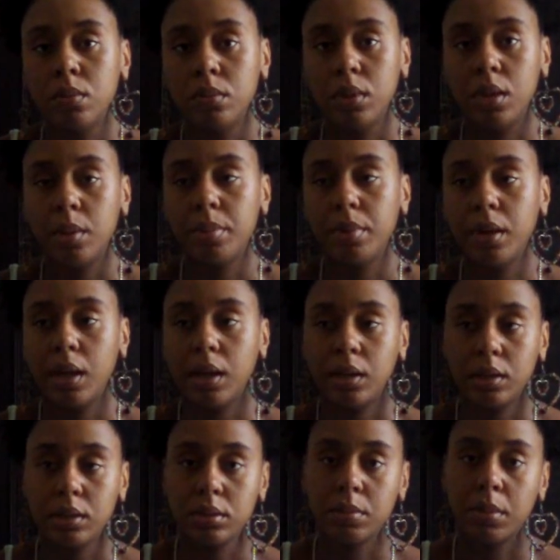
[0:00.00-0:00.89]
their plan
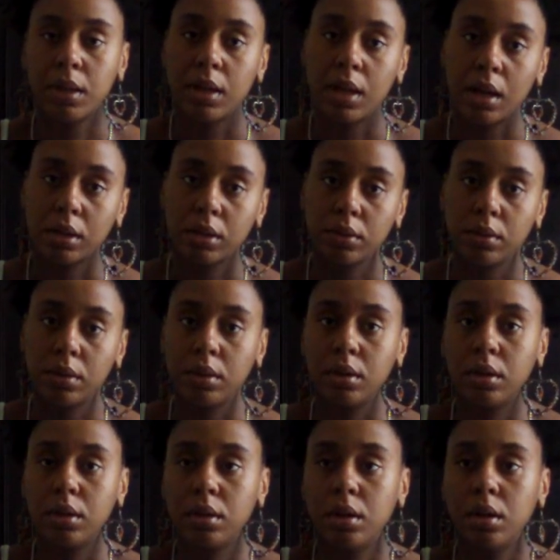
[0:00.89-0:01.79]
is, my doctor
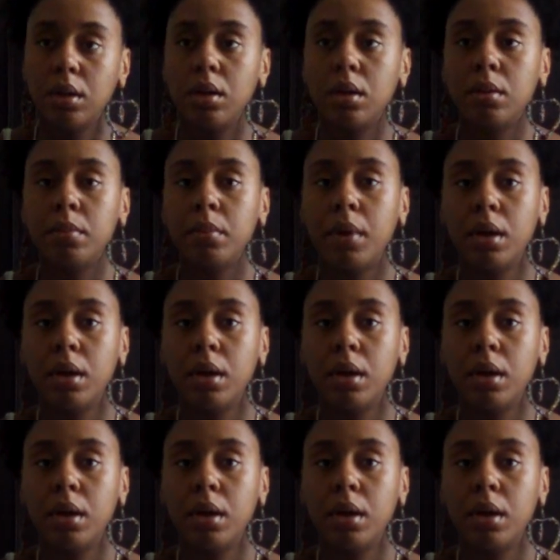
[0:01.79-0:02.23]
and the